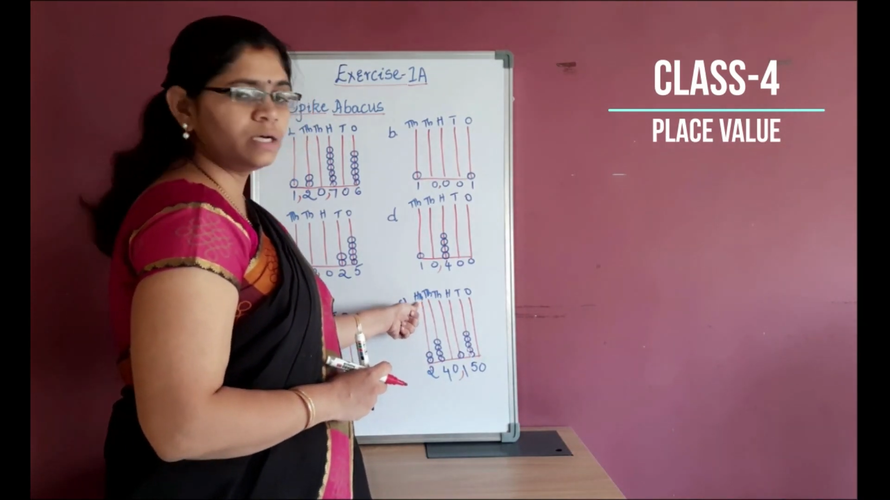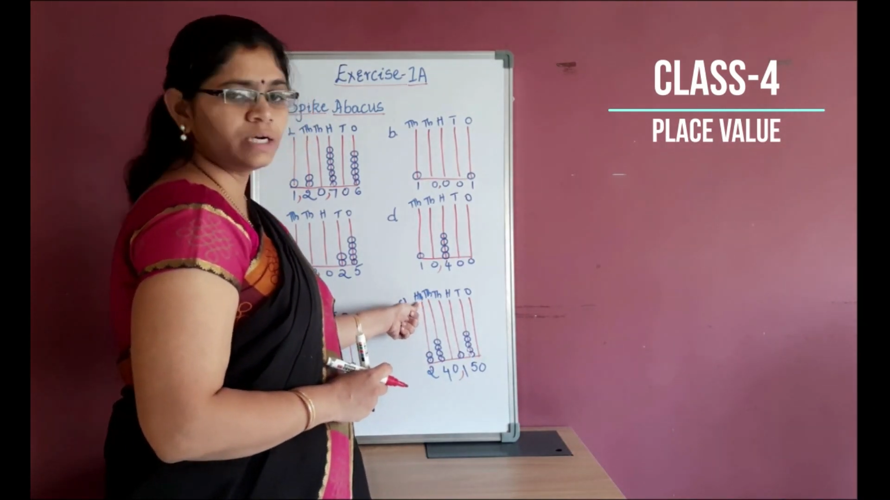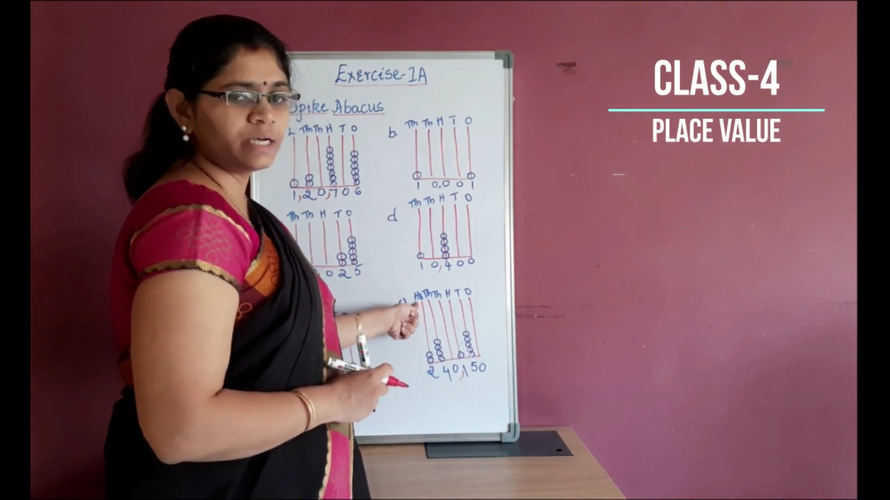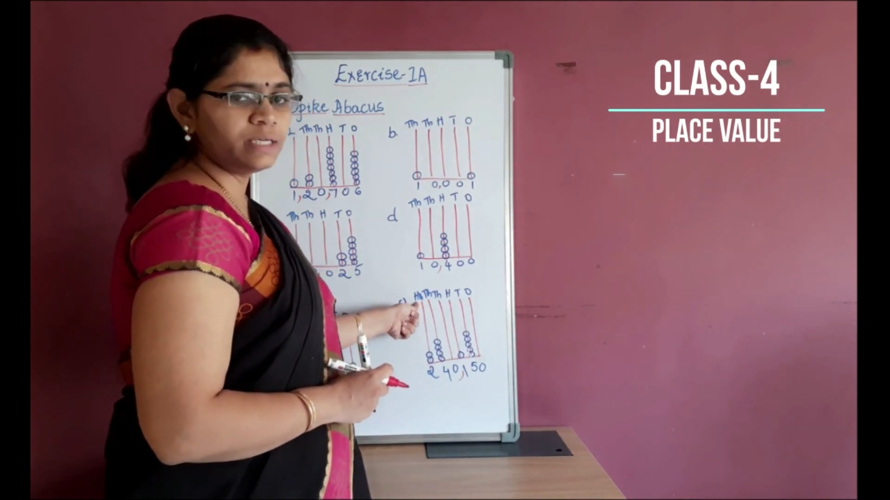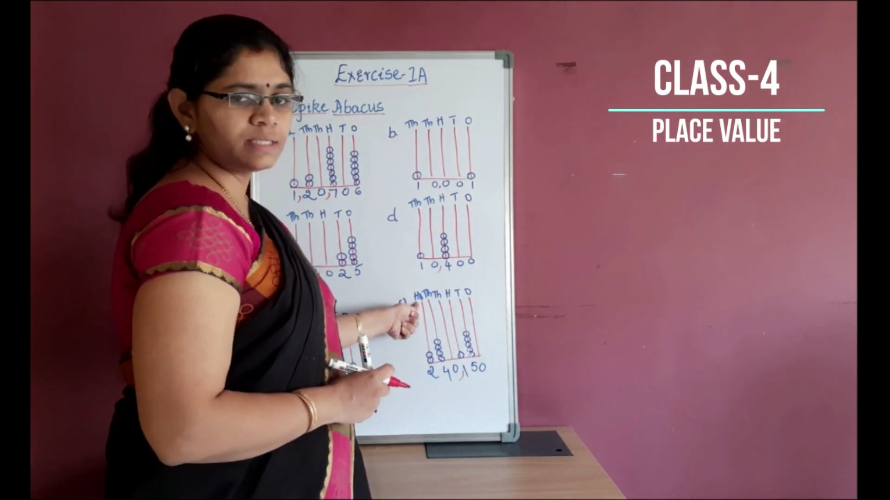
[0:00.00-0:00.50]

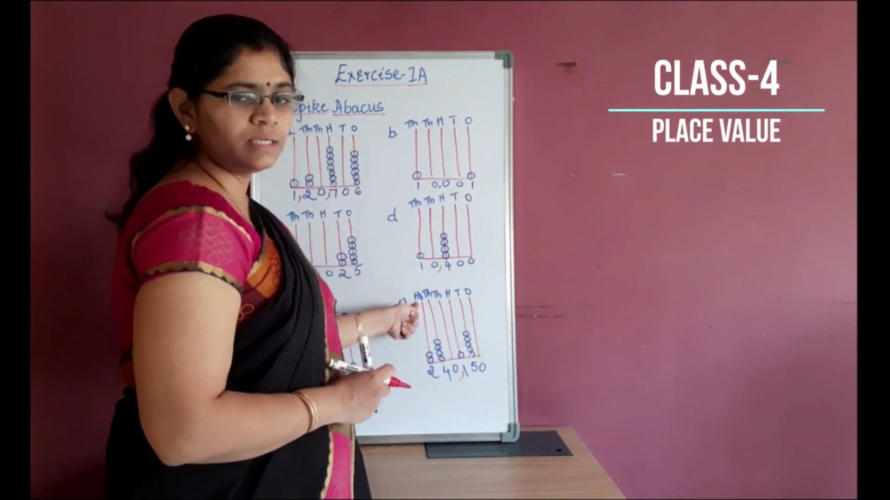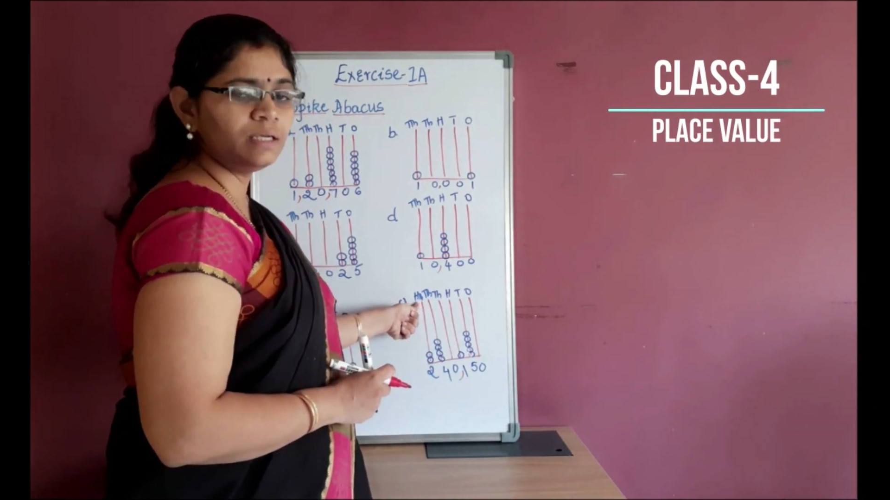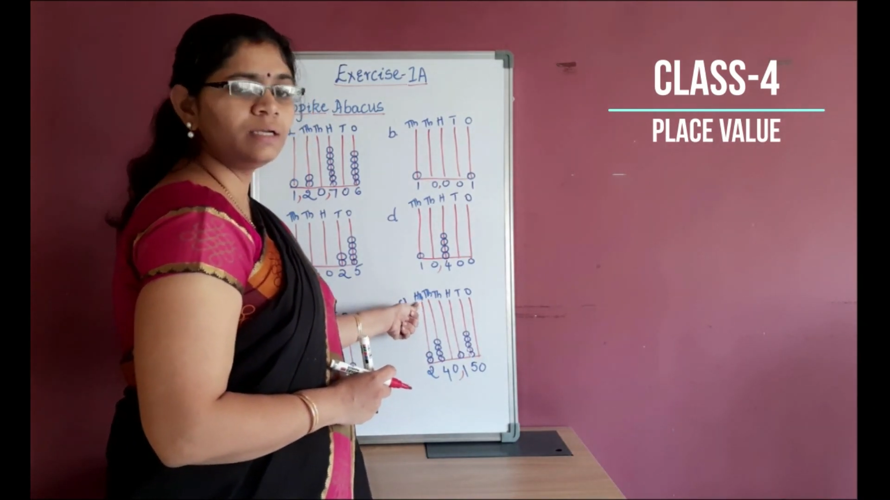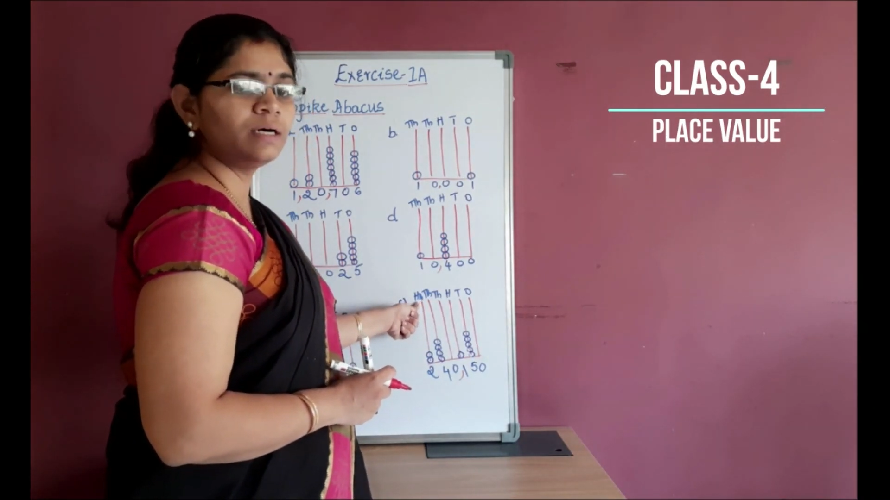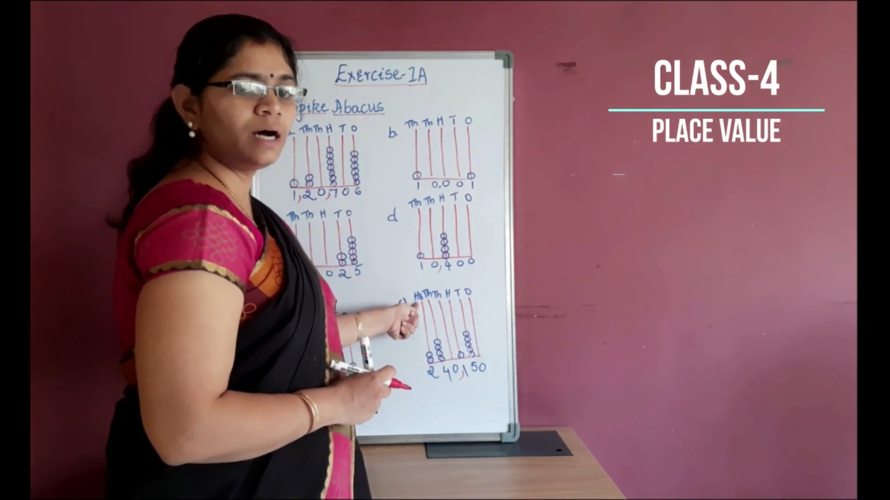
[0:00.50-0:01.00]
it is
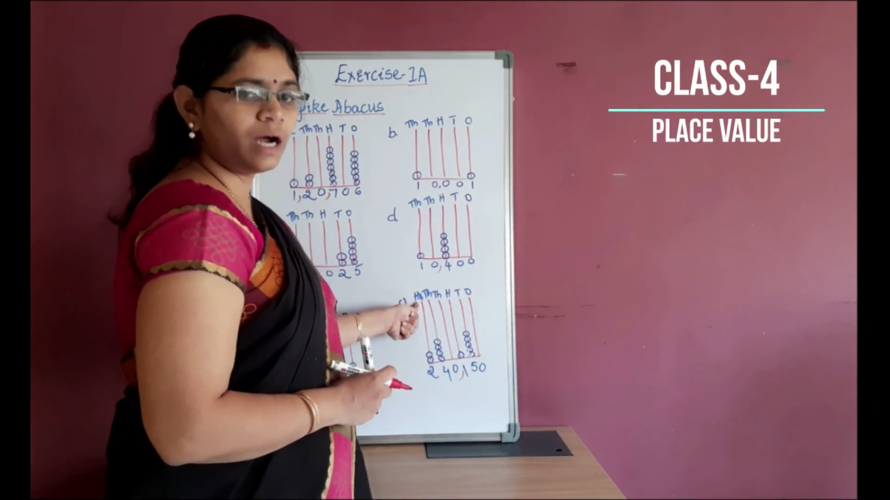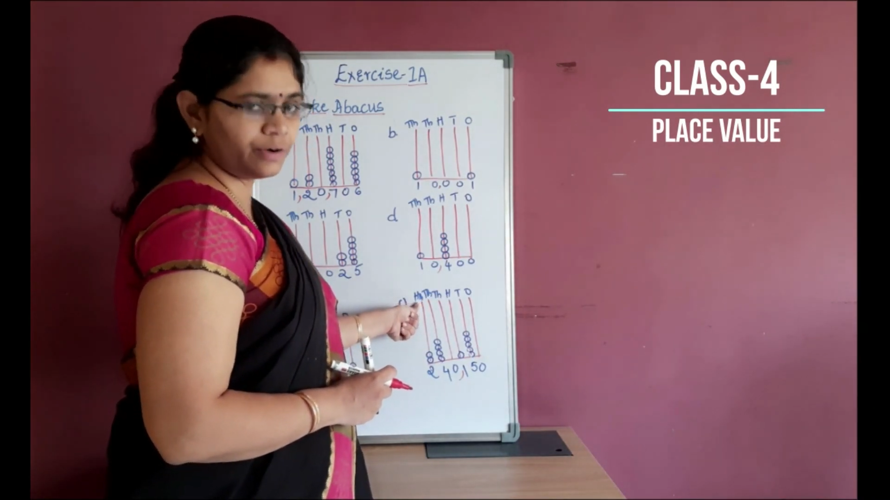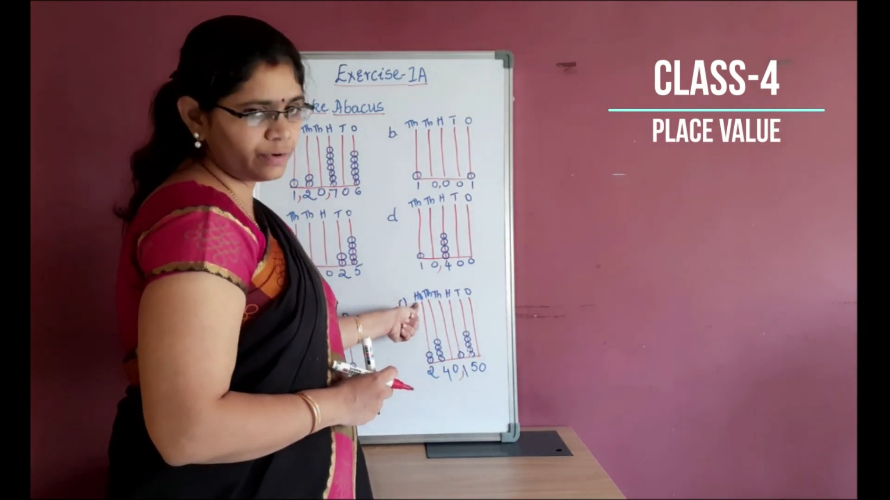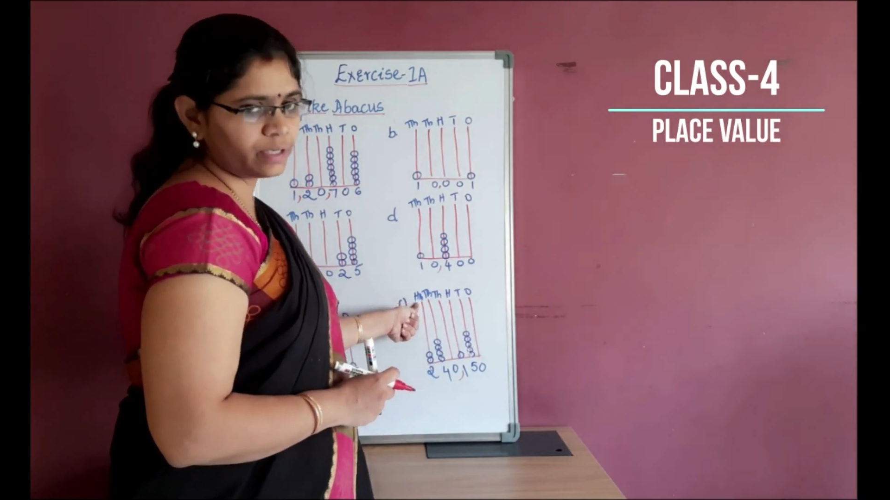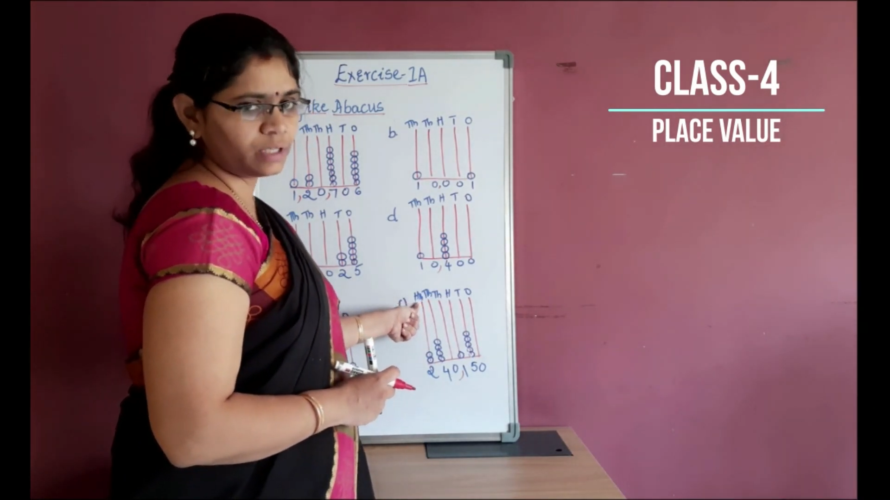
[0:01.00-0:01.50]
in
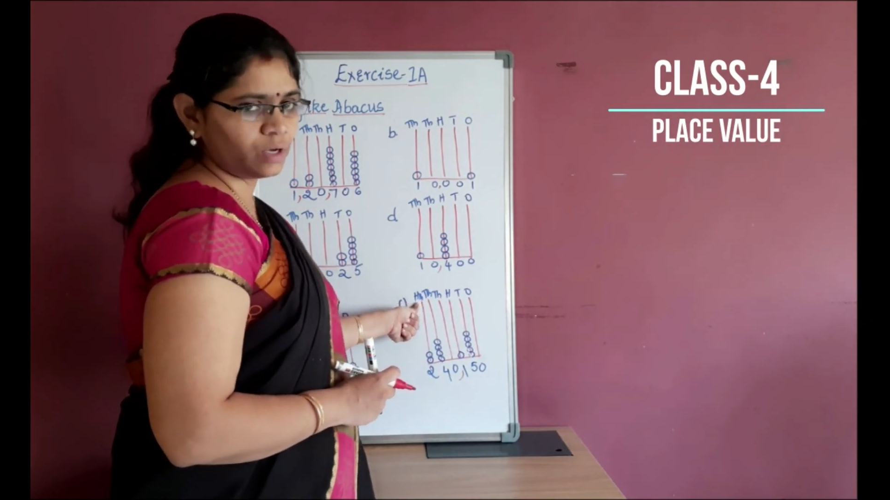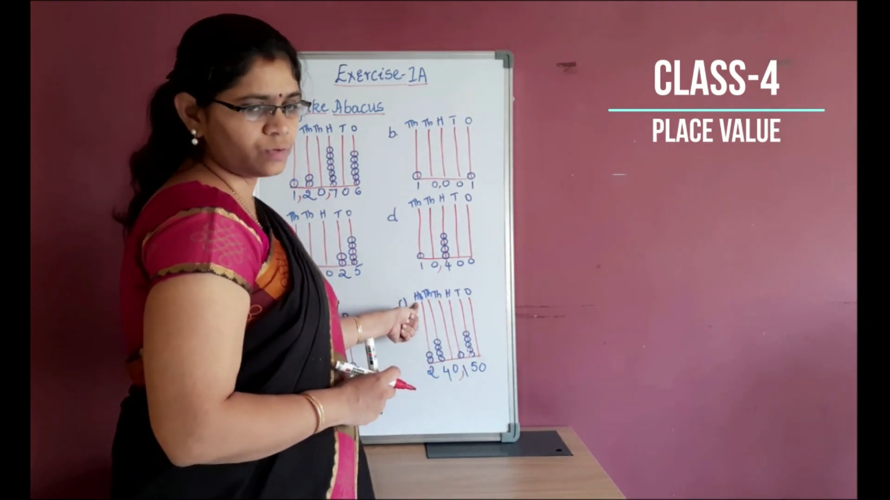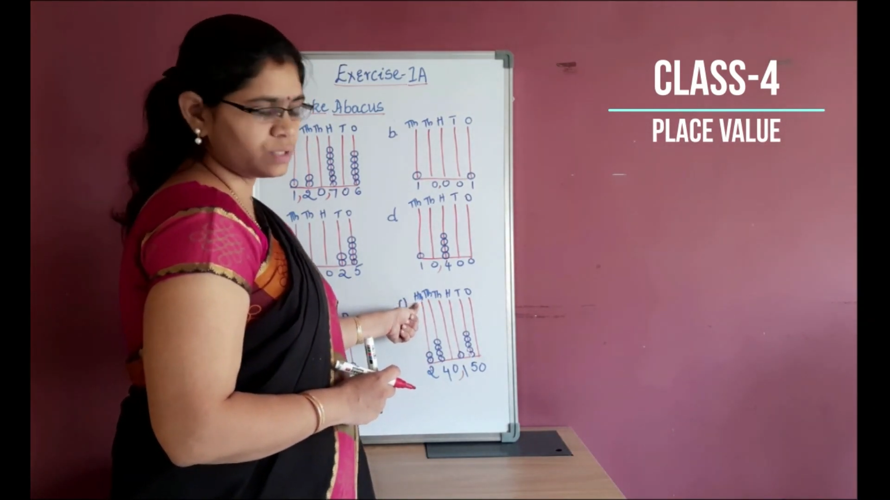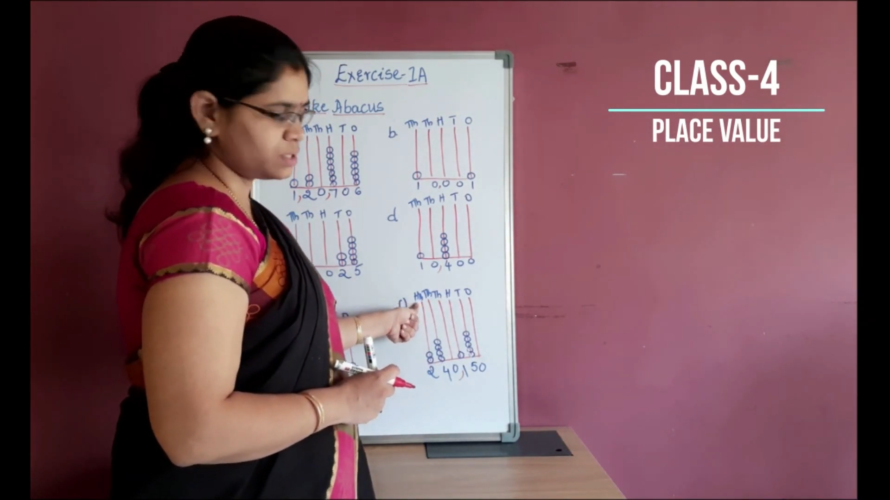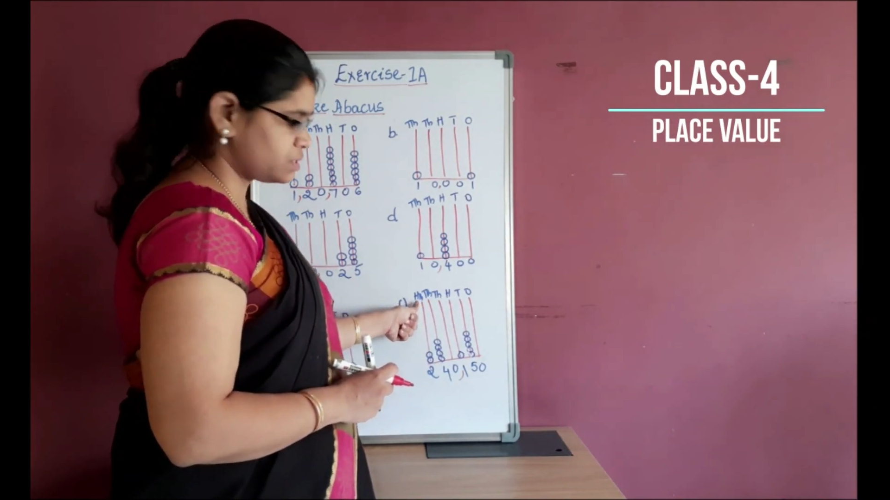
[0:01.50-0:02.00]

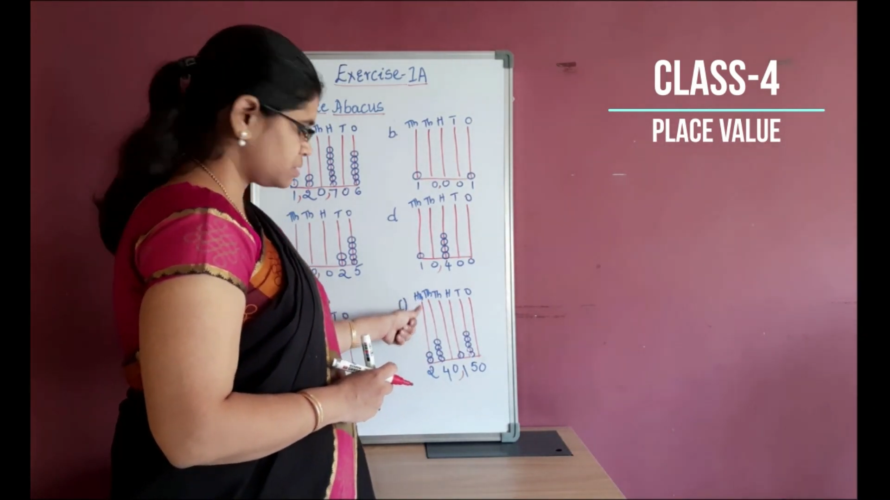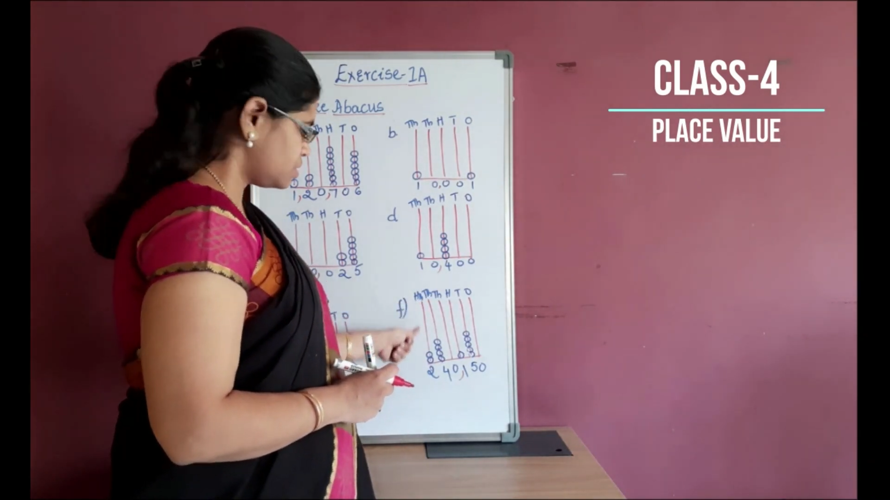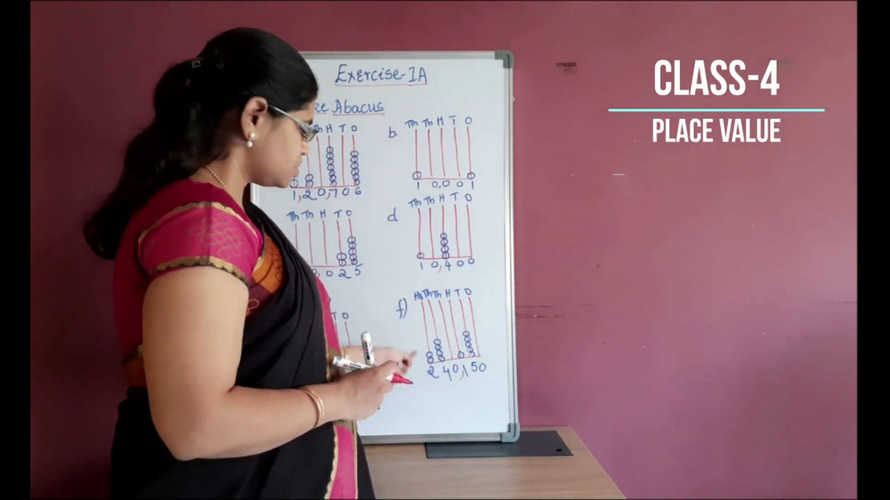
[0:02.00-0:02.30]
100,000s.